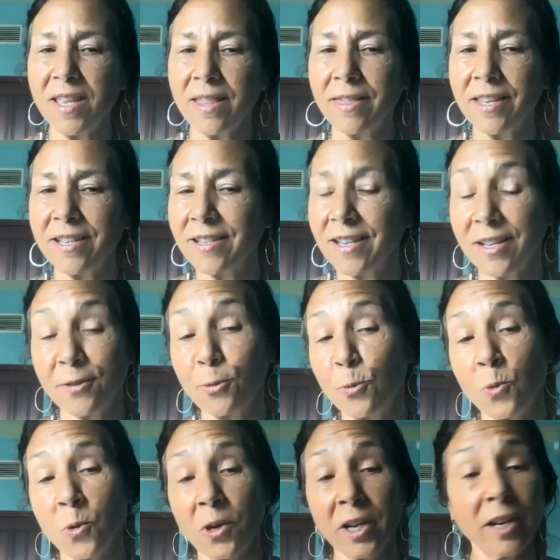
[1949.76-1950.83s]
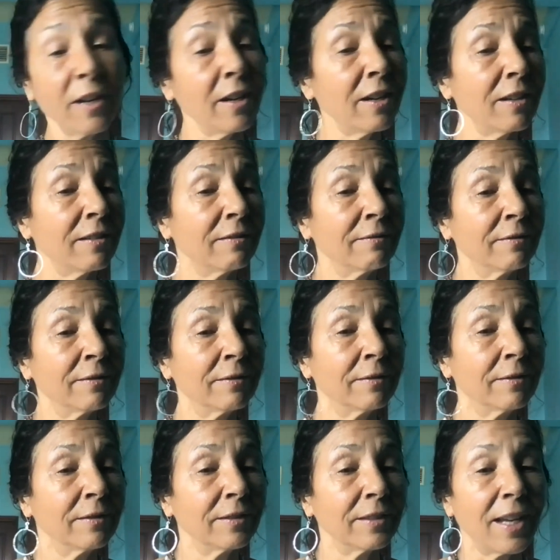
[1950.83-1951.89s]
meet this as a warrior,
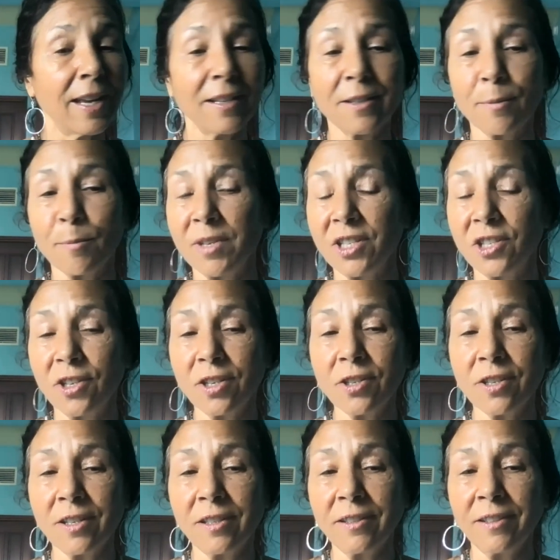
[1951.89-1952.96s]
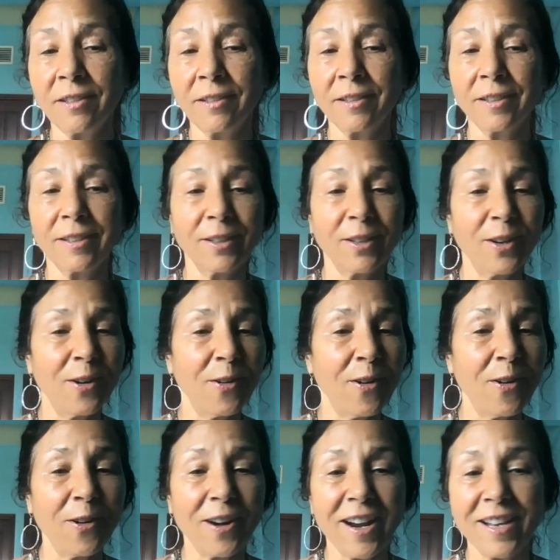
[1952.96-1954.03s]
as a magician,
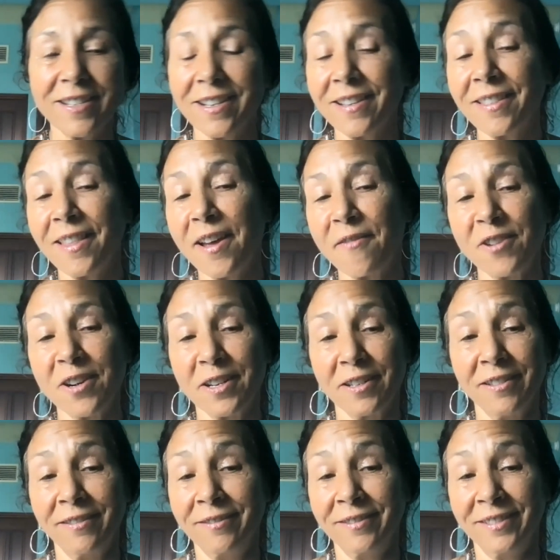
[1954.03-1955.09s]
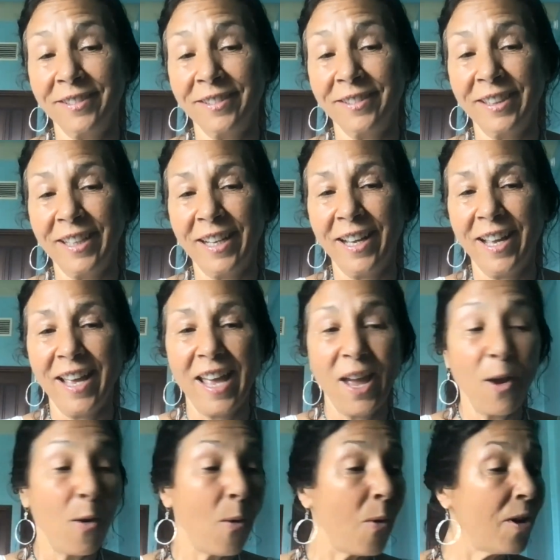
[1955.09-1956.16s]
or as a lover.
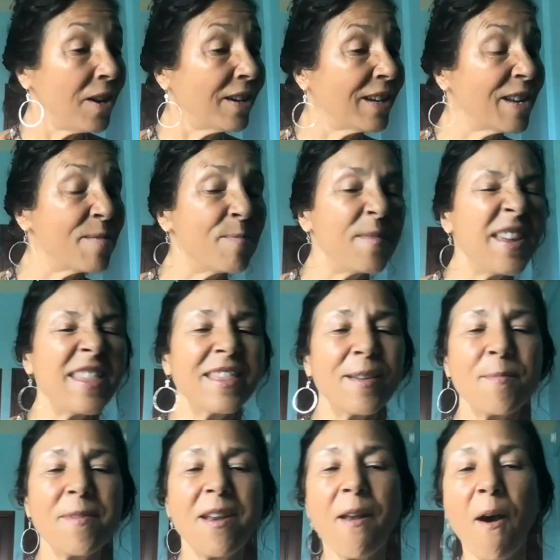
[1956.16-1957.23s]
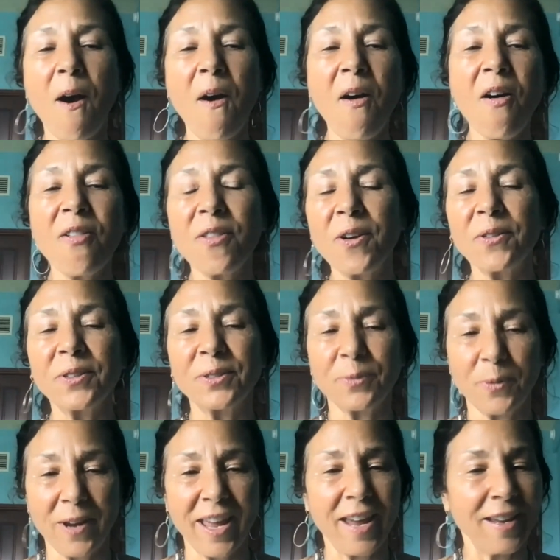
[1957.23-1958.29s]
We can meet them in all
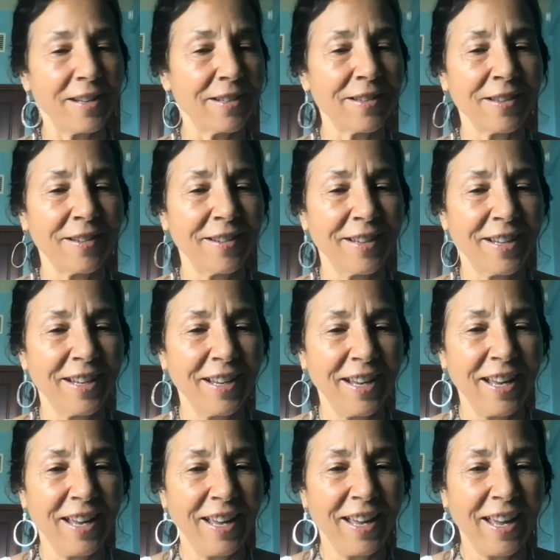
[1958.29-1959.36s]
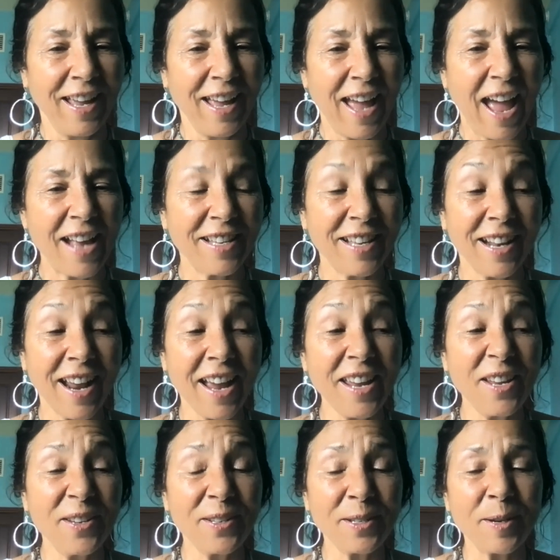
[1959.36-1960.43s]
those ways. I said, I
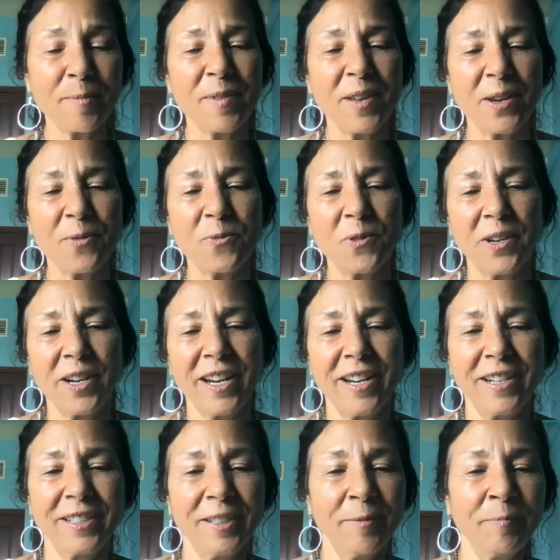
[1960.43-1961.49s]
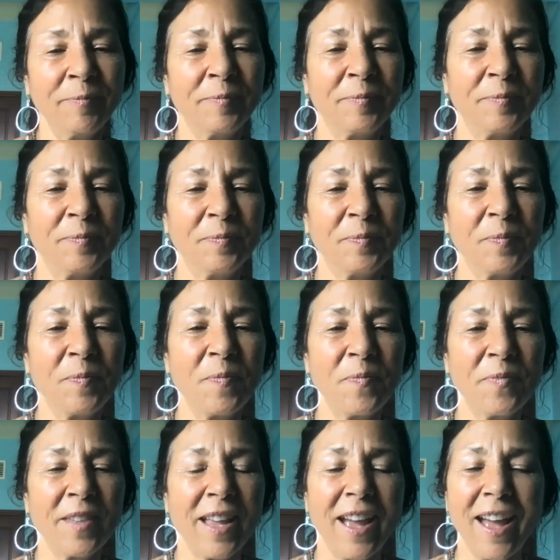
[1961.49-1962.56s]
used to be a warrior.
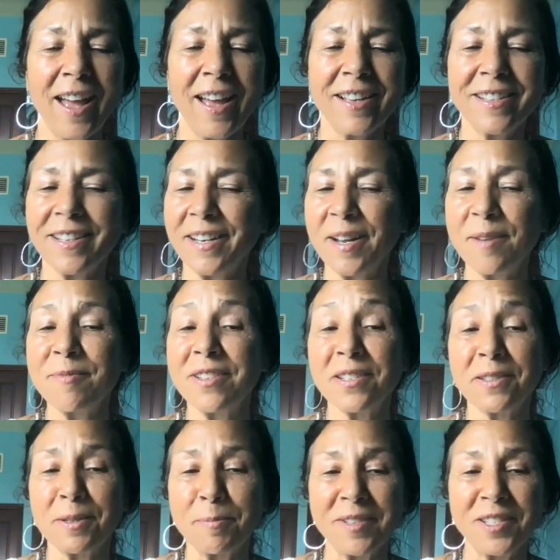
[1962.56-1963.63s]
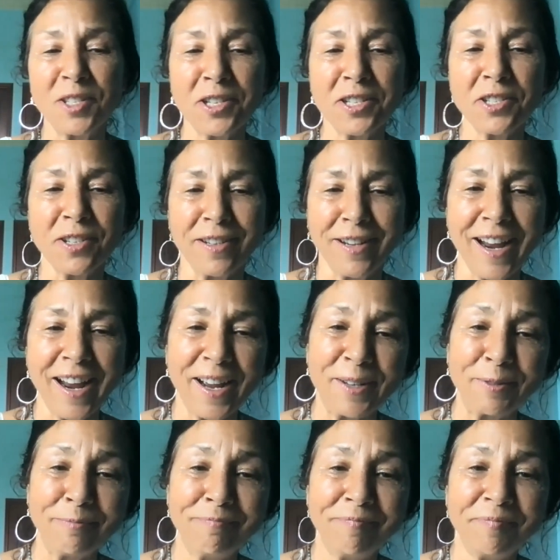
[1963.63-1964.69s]
I said, I'm just a magician
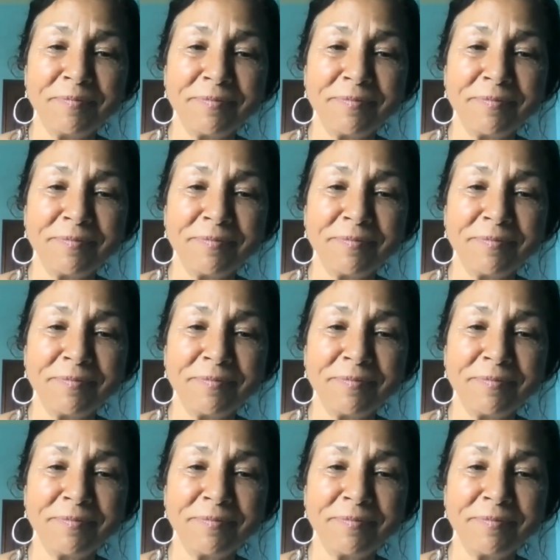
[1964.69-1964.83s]
now.